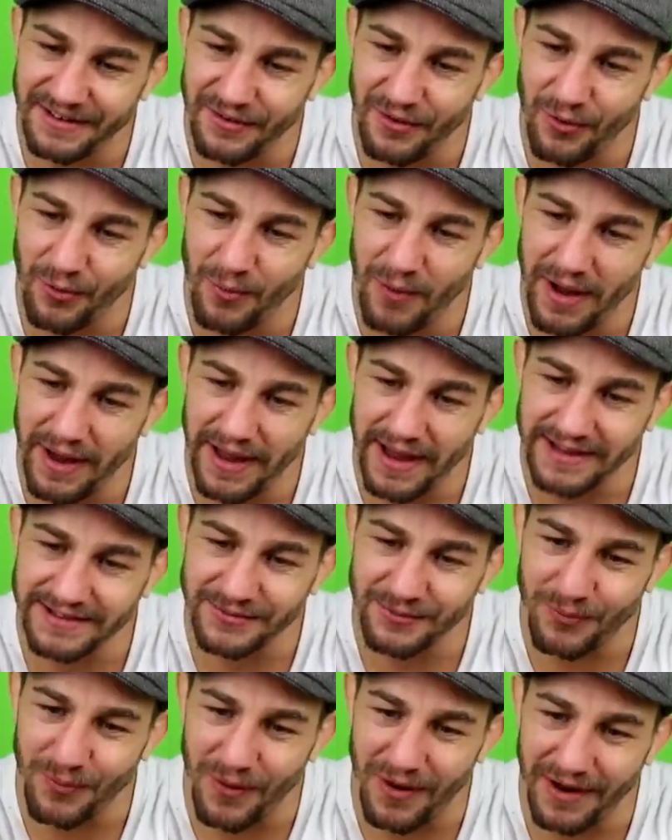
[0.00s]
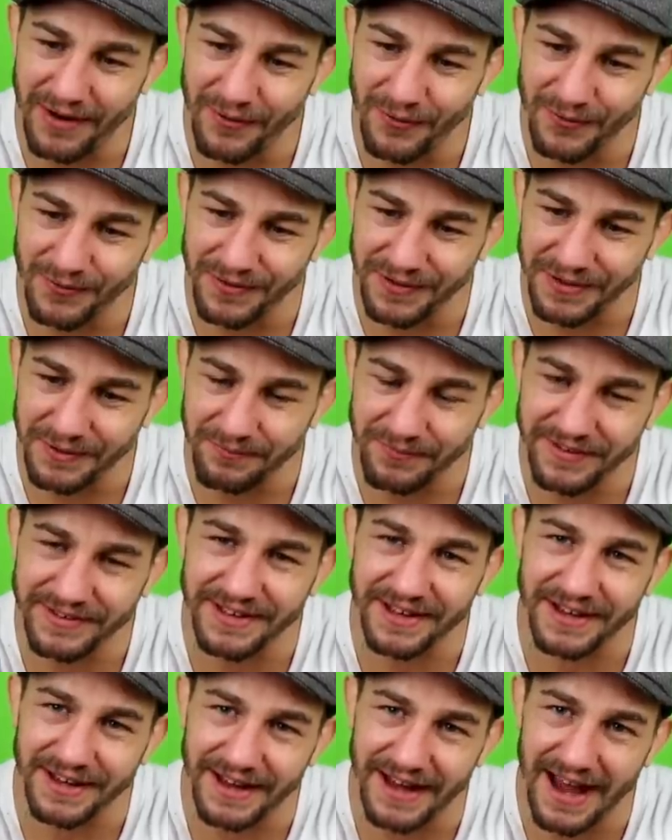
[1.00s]
No way, X and Y only.
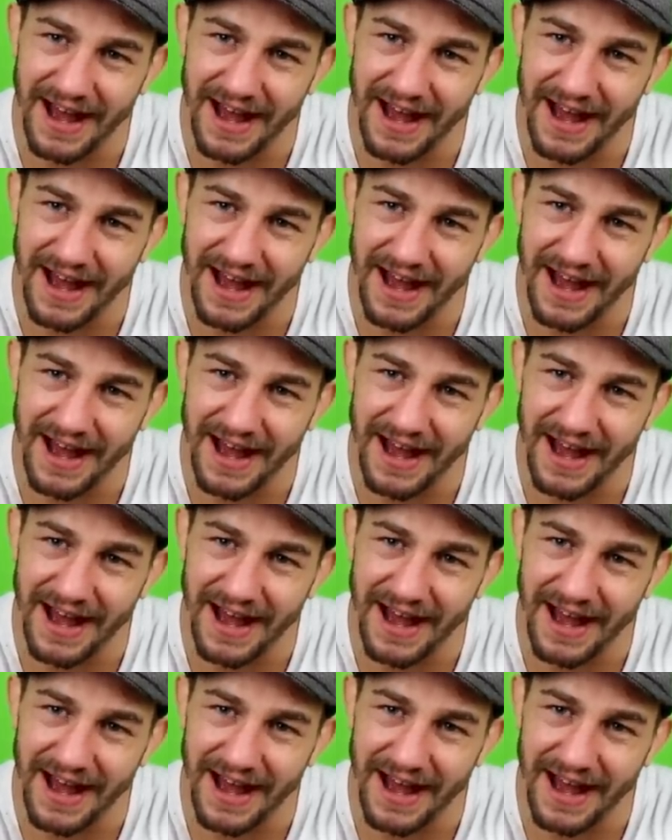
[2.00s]
He's like,